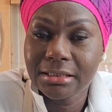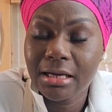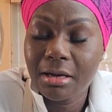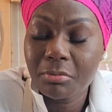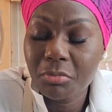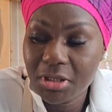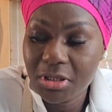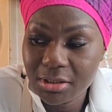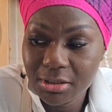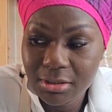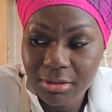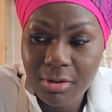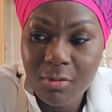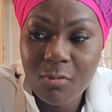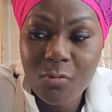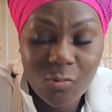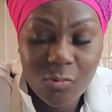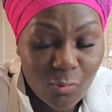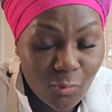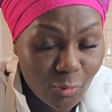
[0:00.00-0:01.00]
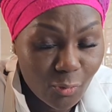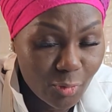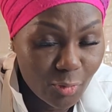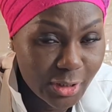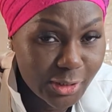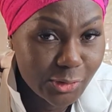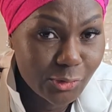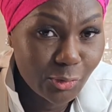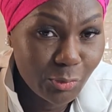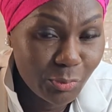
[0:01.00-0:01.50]
I mean, we
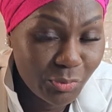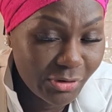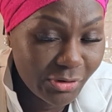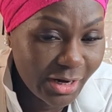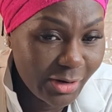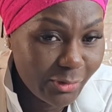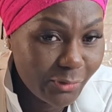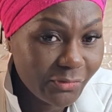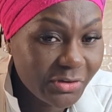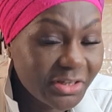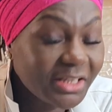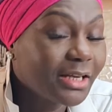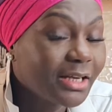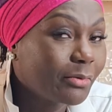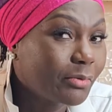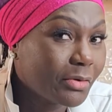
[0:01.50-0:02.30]
do pray over here.